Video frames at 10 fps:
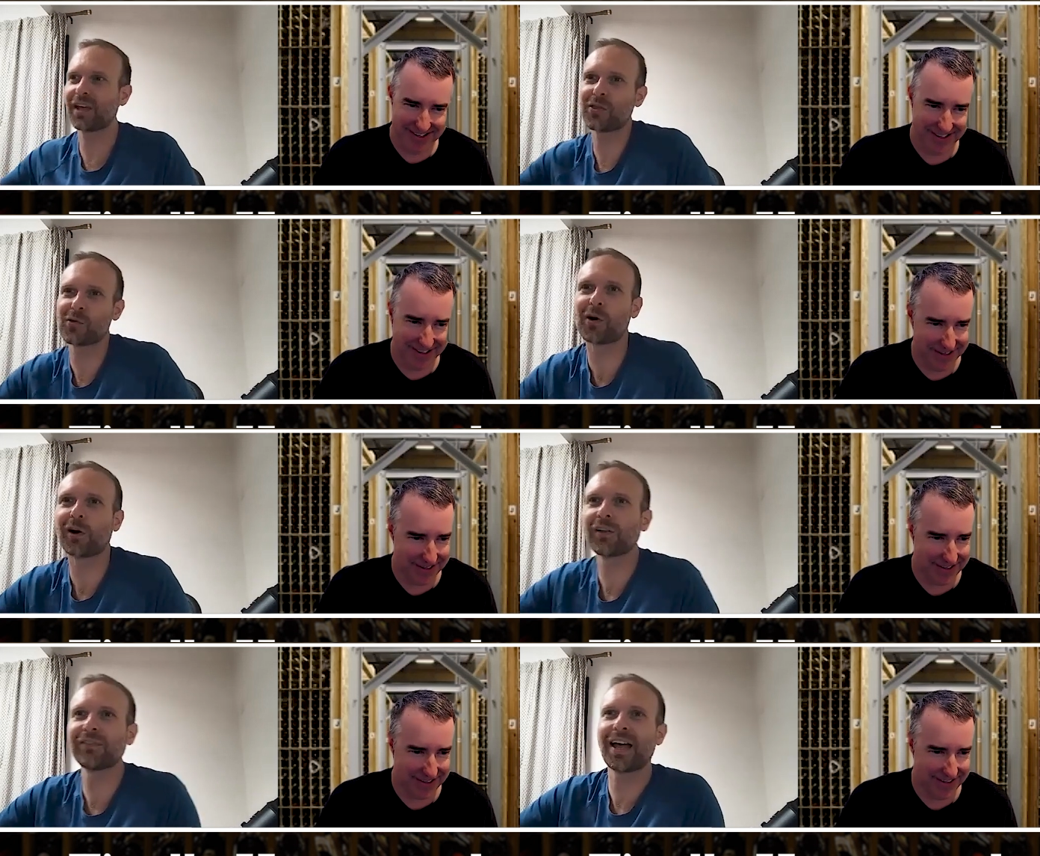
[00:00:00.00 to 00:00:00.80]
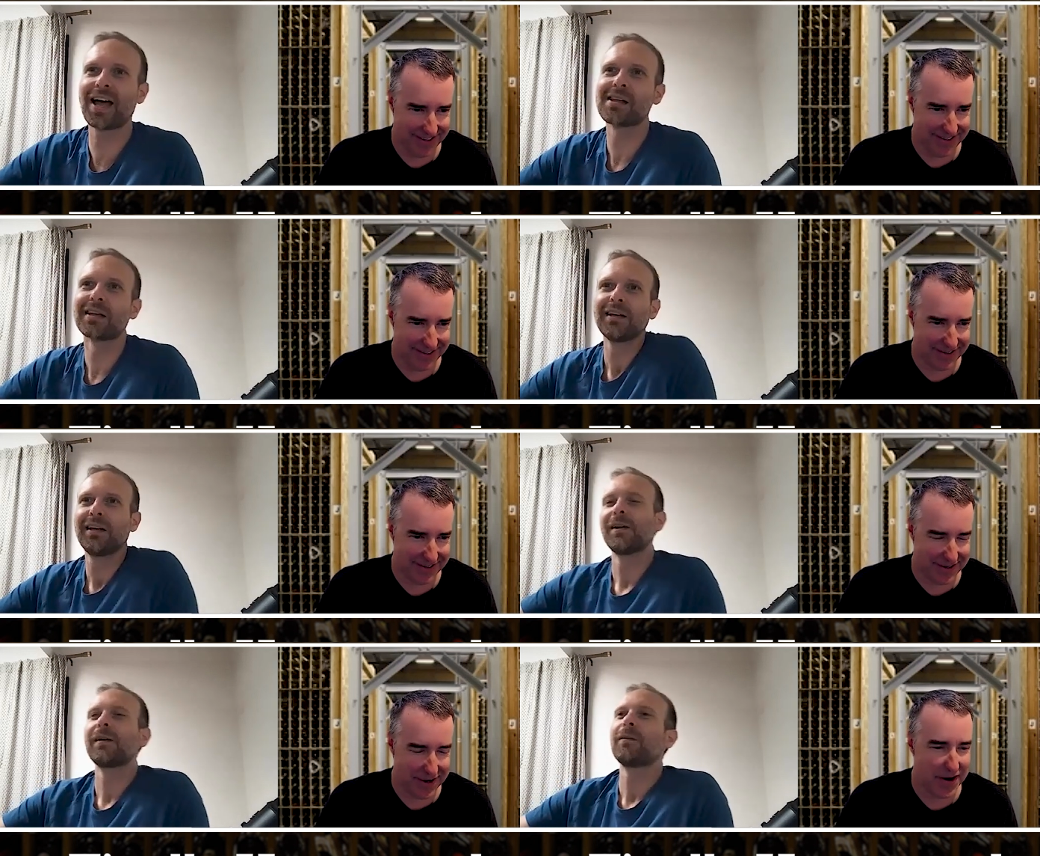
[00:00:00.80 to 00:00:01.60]
Speaker 1: to get through all of that.
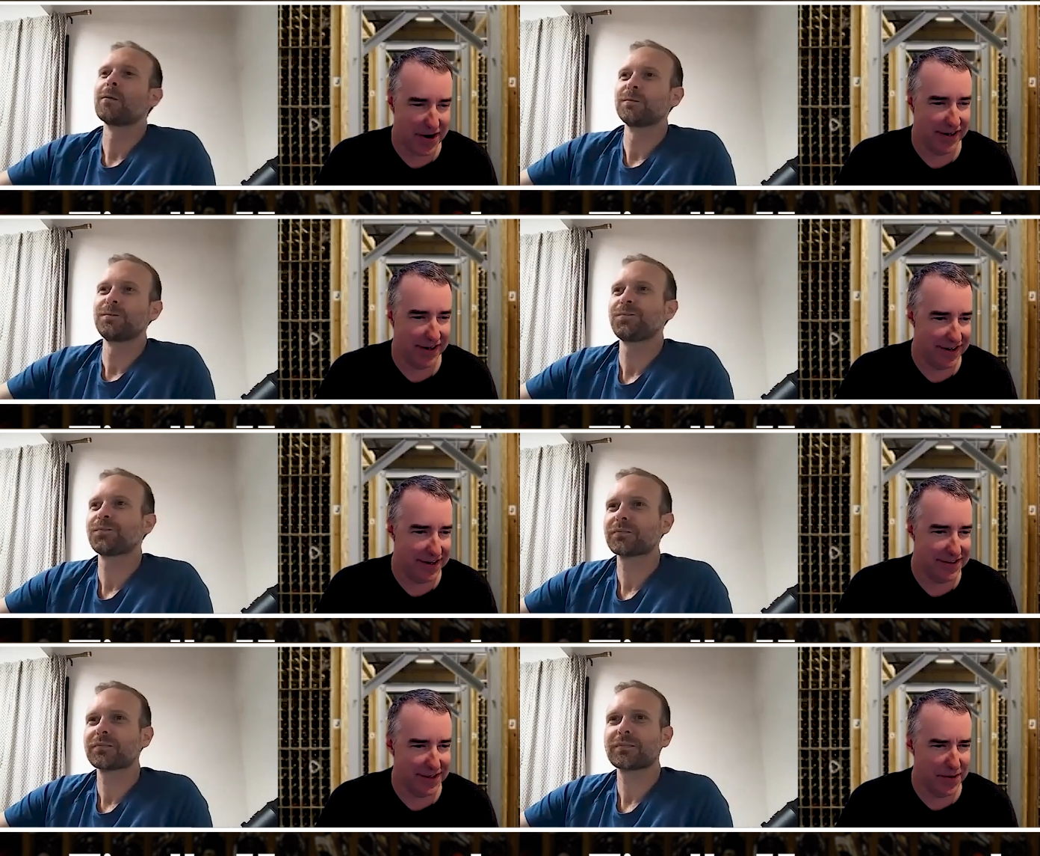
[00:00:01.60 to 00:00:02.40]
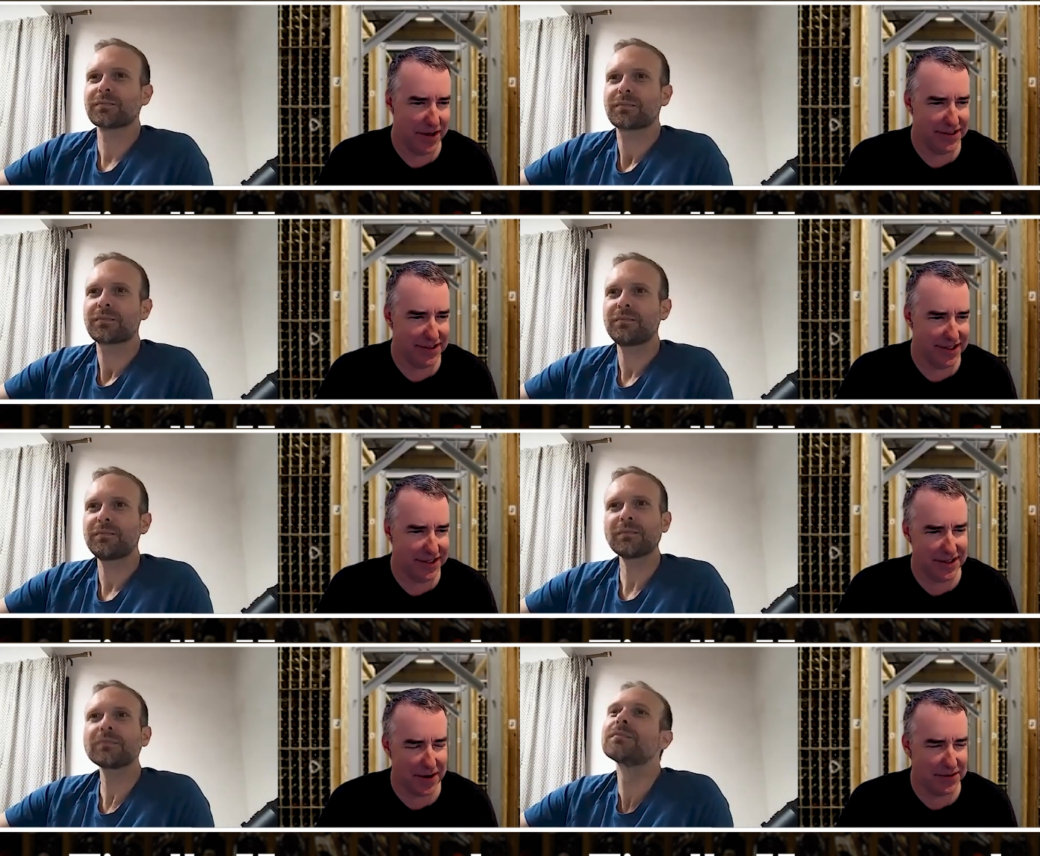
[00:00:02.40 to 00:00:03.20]
Speaker 2: All right, I see. There were like
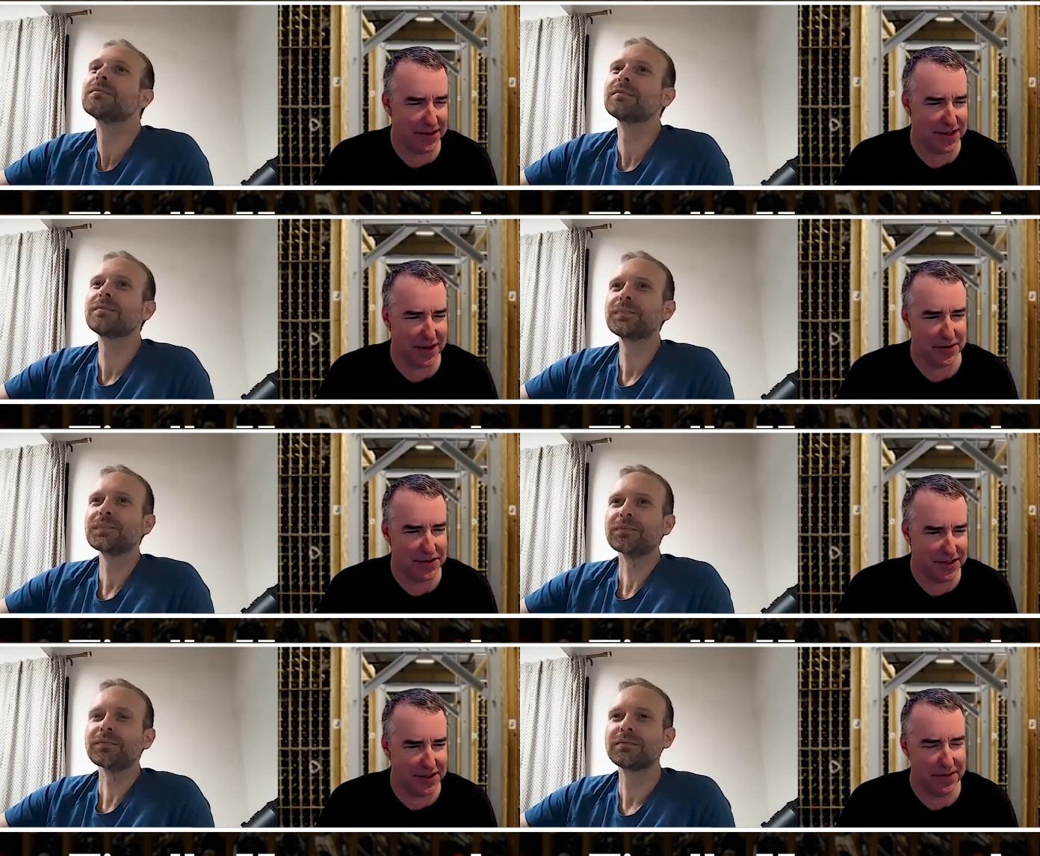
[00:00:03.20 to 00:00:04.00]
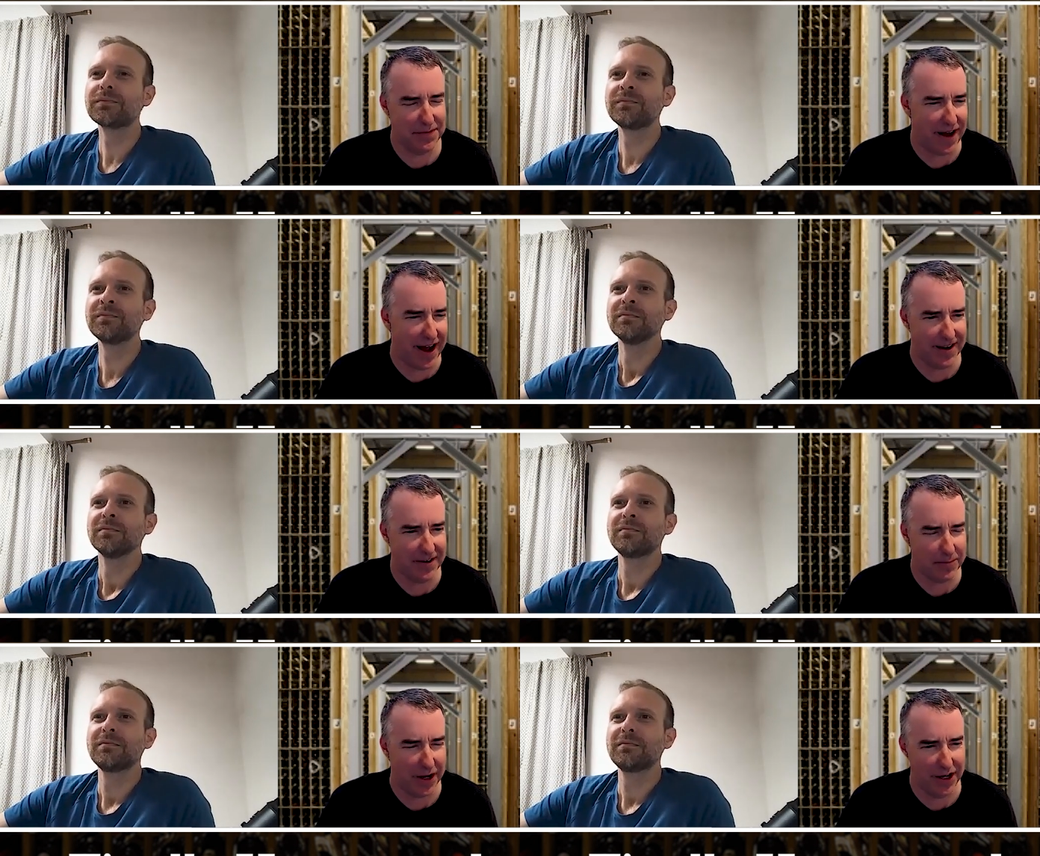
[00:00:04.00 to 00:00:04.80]
sixty. I was going to say there were
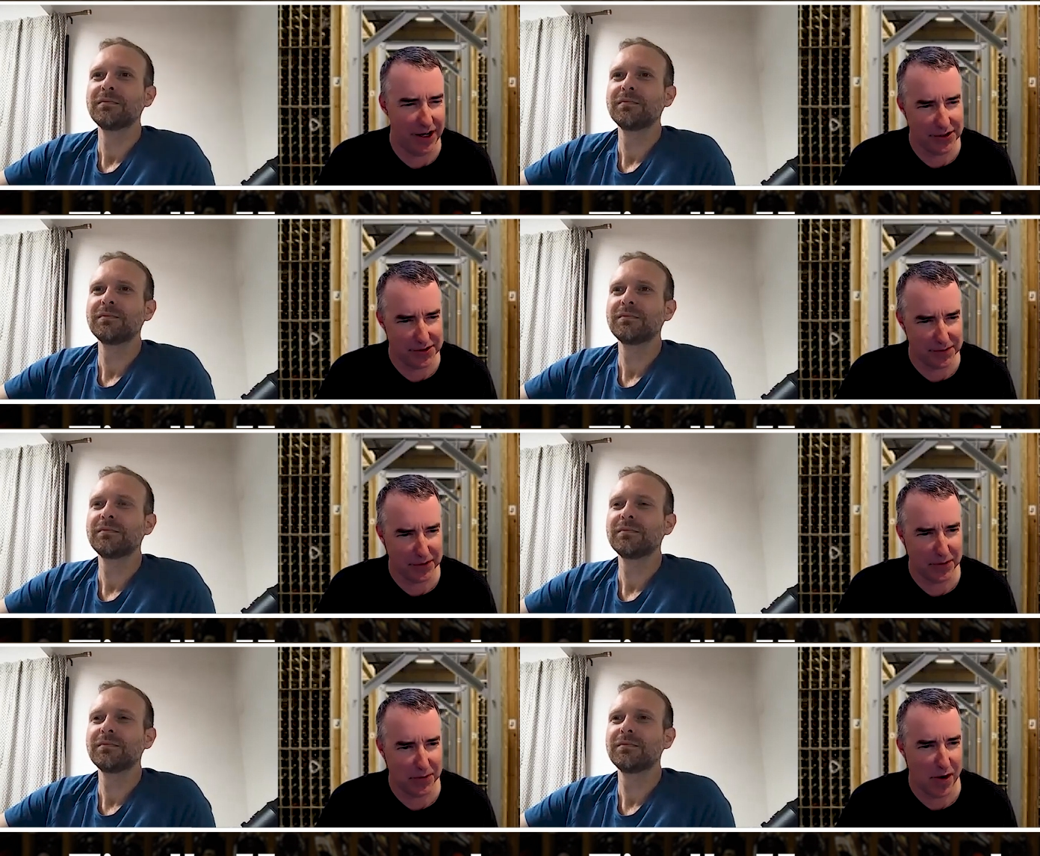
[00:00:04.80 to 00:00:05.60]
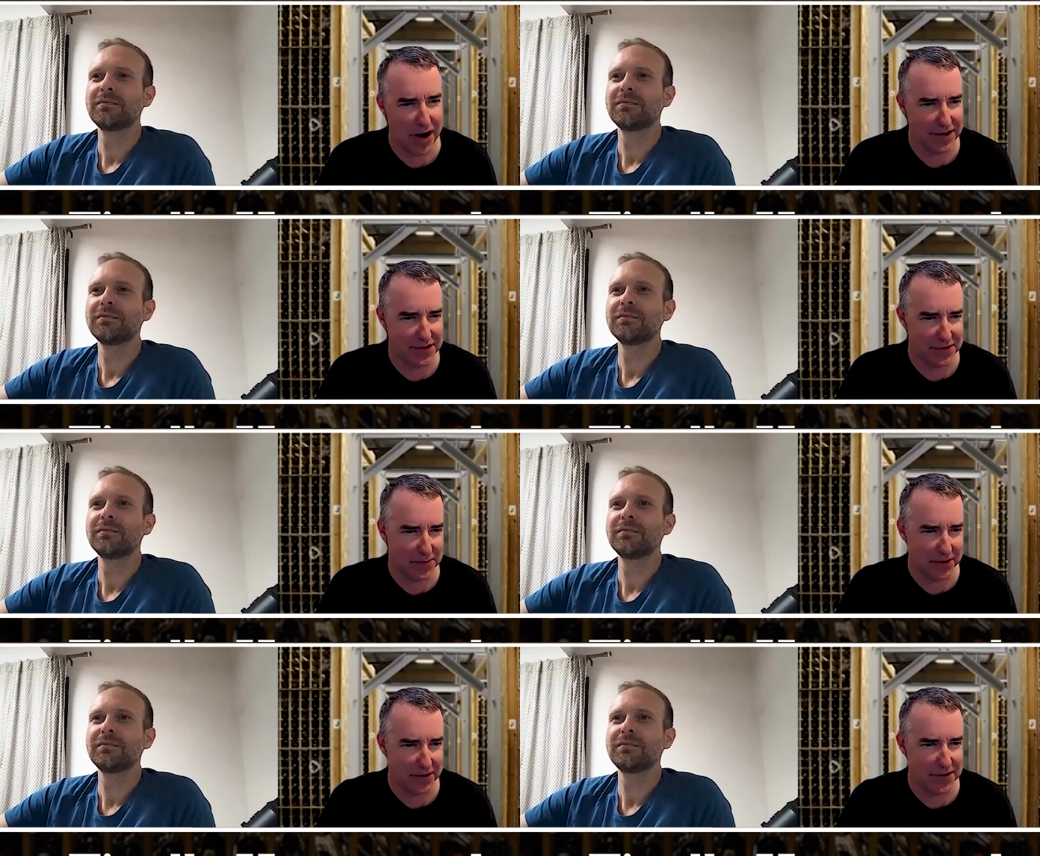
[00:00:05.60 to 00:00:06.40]
sixty-five pages of new lines this
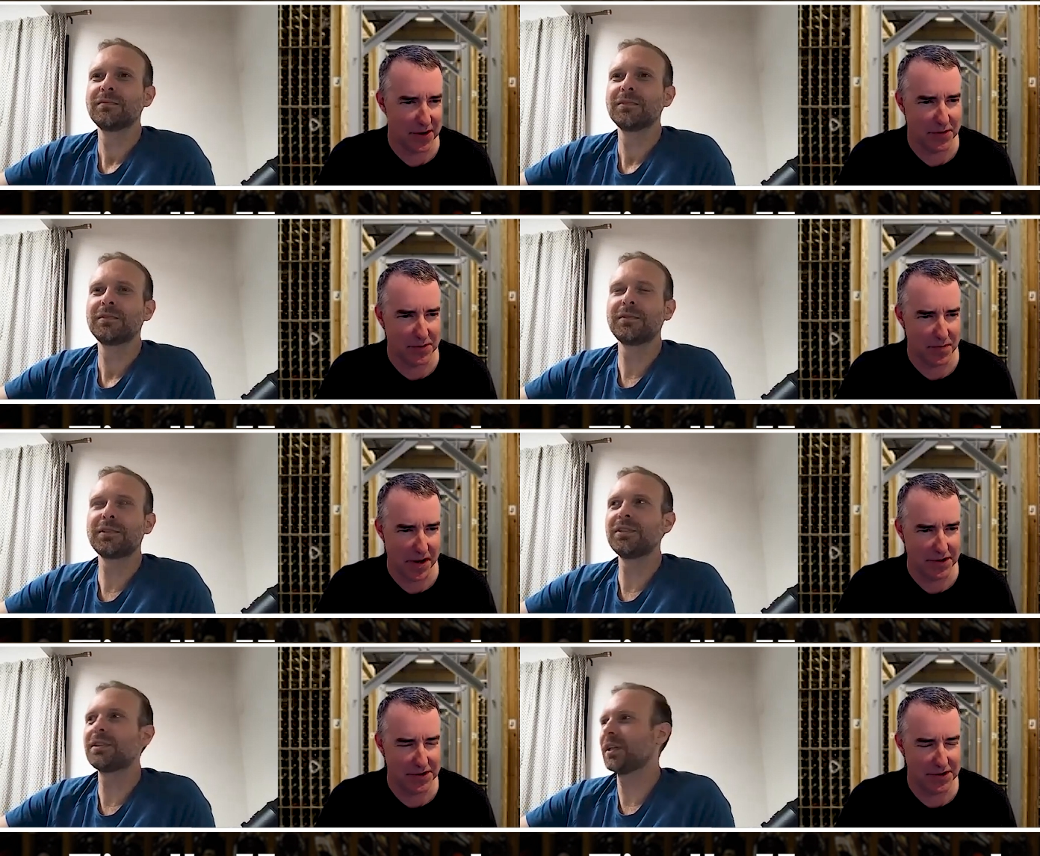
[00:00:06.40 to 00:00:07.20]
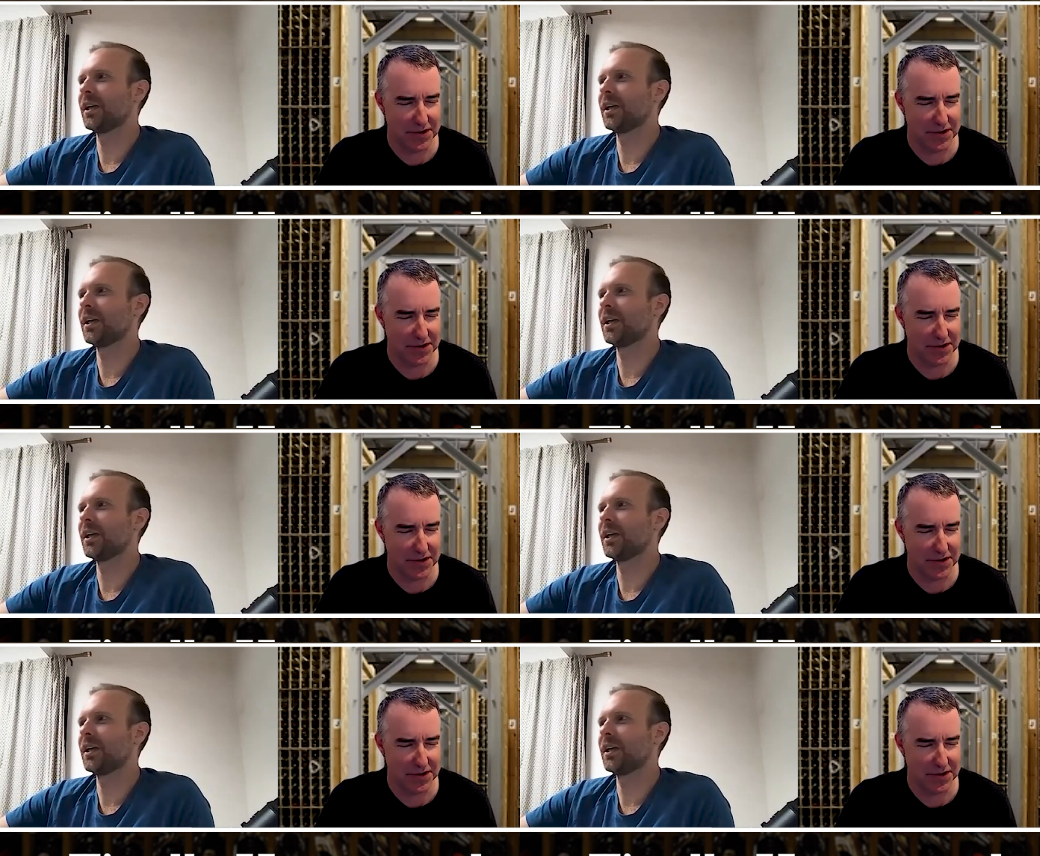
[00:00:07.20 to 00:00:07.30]
week. So it's it insane.